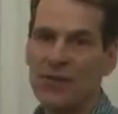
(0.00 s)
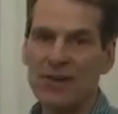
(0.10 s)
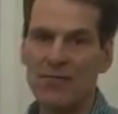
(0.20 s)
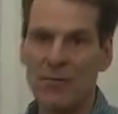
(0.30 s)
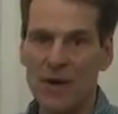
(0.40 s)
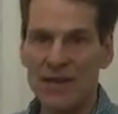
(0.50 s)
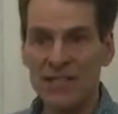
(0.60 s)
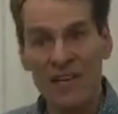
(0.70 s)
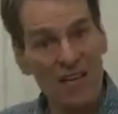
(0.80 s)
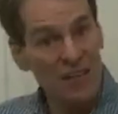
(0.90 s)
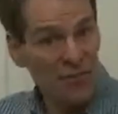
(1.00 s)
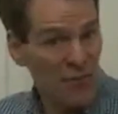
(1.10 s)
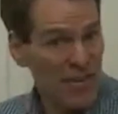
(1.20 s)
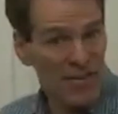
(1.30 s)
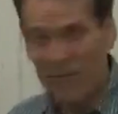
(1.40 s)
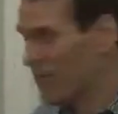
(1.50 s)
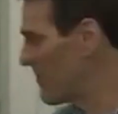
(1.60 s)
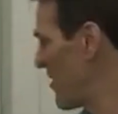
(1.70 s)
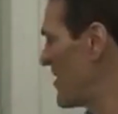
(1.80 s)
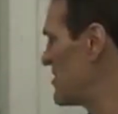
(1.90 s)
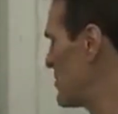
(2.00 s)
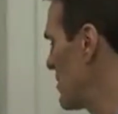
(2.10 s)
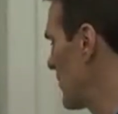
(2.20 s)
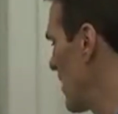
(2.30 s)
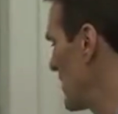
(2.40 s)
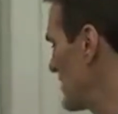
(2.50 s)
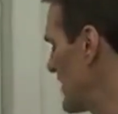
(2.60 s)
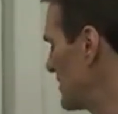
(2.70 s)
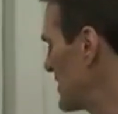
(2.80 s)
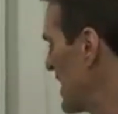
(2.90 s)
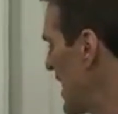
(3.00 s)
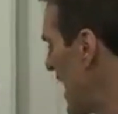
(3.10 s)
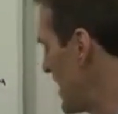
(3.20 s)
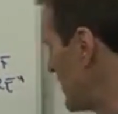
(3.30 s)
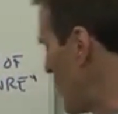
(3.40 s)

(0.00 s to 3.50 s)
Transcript: 3 different ways, 3 different very intuitive concepts, and